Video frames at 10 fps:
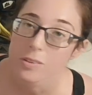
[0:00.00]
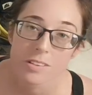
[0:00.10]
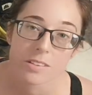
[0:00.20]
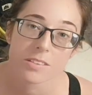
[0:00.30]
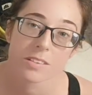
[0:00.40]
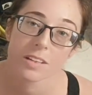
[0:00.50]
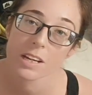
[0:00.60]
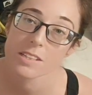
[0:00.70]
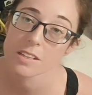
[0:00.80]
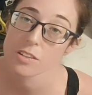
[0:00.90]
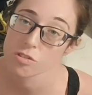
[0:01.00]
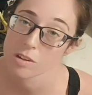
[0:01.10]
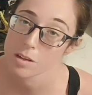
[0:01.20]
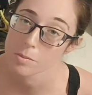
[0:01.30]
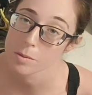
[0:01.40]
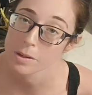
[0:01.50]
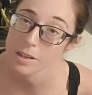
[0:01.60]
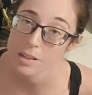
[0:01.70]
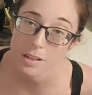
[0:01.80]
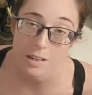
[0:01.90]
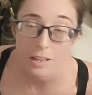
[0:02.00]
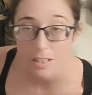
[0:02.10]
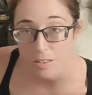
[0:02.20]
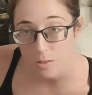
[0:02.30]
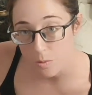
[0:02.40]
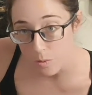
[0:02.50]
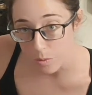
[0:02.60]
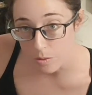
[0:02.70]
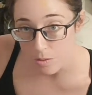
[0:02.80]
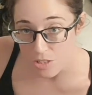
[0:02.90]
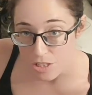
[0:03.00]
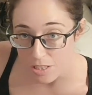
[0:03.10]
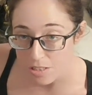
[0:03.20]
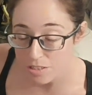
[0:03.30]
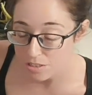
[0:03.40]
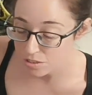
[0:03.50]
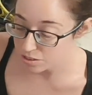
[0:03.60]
This is in case I drown my bike, I need to do an oil change.